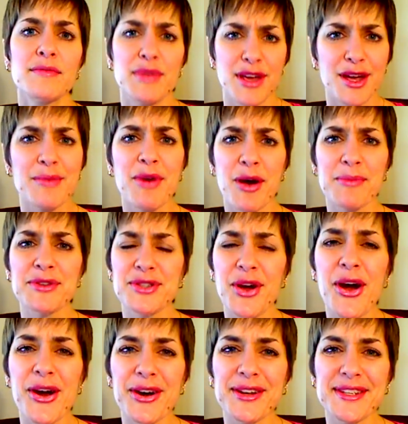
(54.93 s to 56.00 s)
Being a mom is
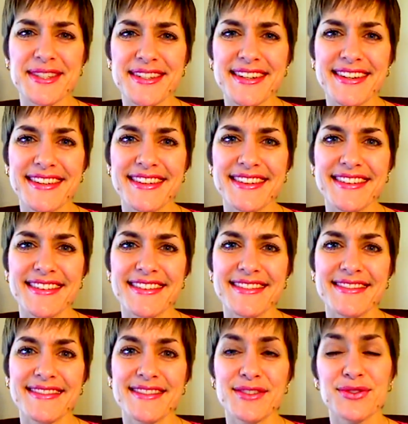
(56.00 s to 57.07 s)
hard, isn't it?
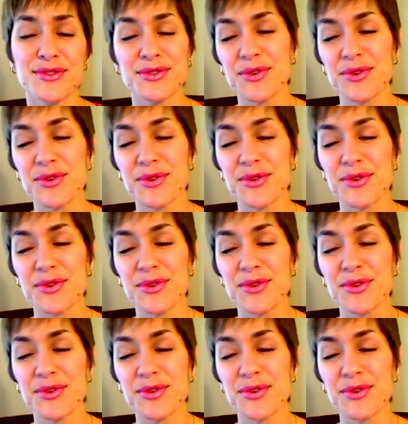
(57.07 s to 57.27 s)
There's